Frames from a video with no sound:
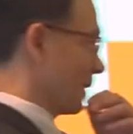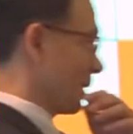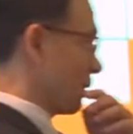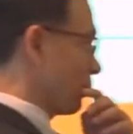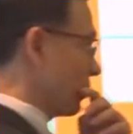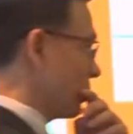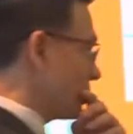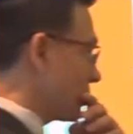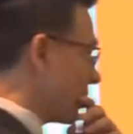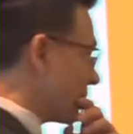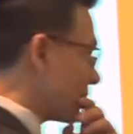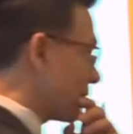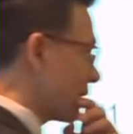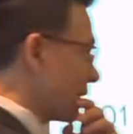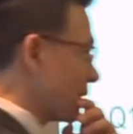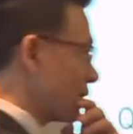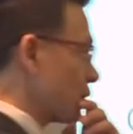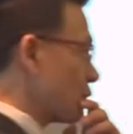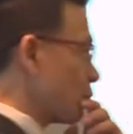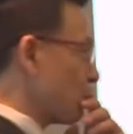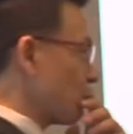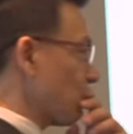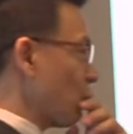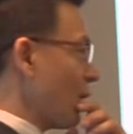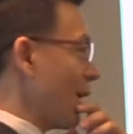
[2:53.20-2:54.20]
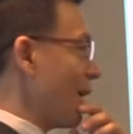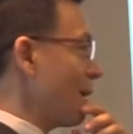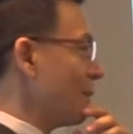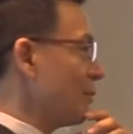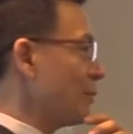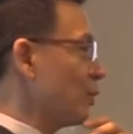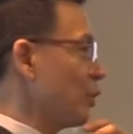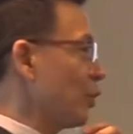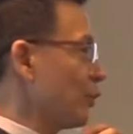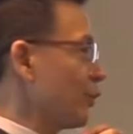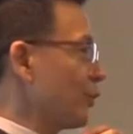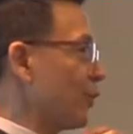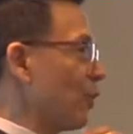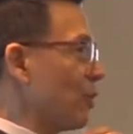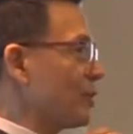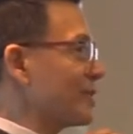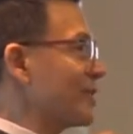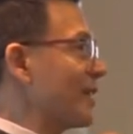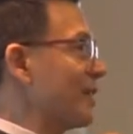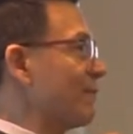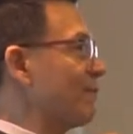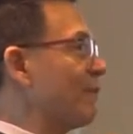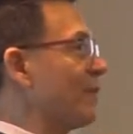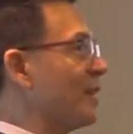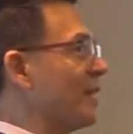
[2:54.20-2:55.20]
Could you just describe your thoughts
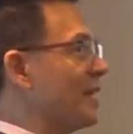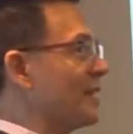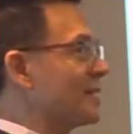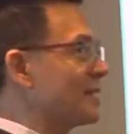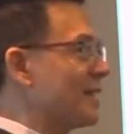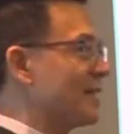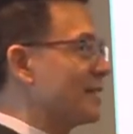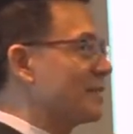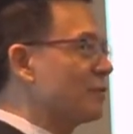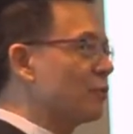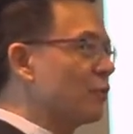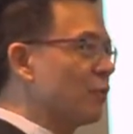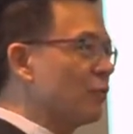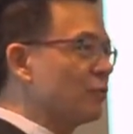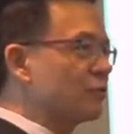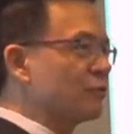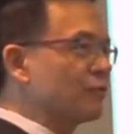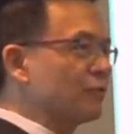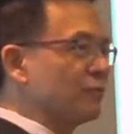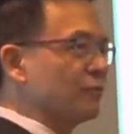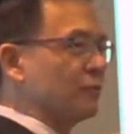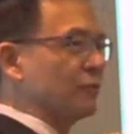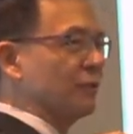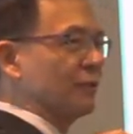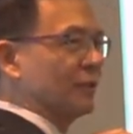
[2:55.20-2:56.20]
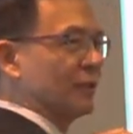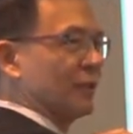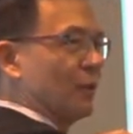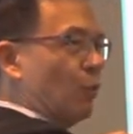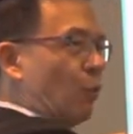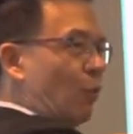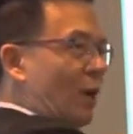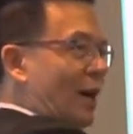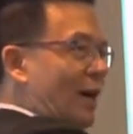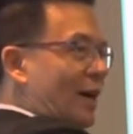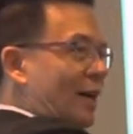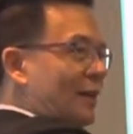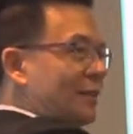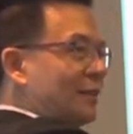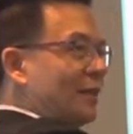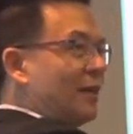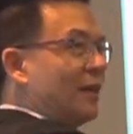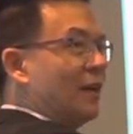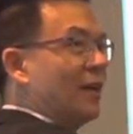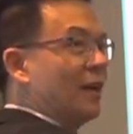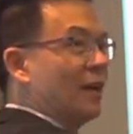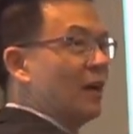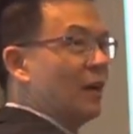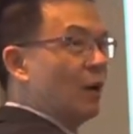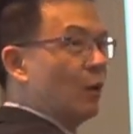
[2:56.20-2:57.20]
and feelings as you go through the 1?
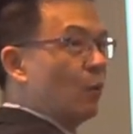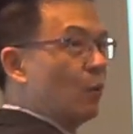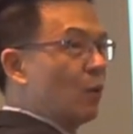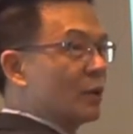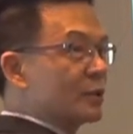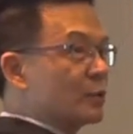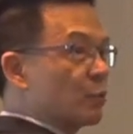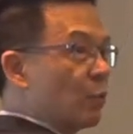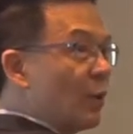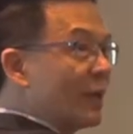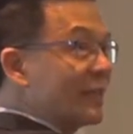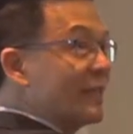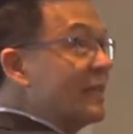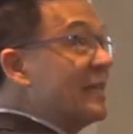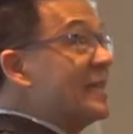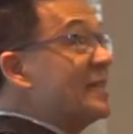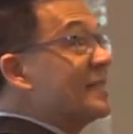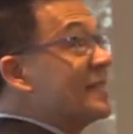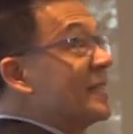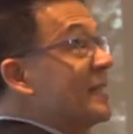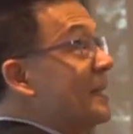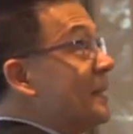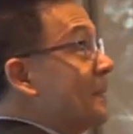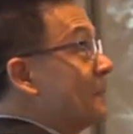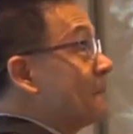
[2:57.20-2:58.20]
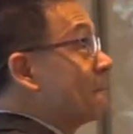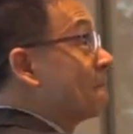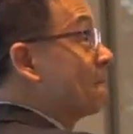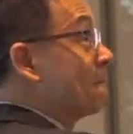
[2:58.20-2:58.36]
Was 1 easy?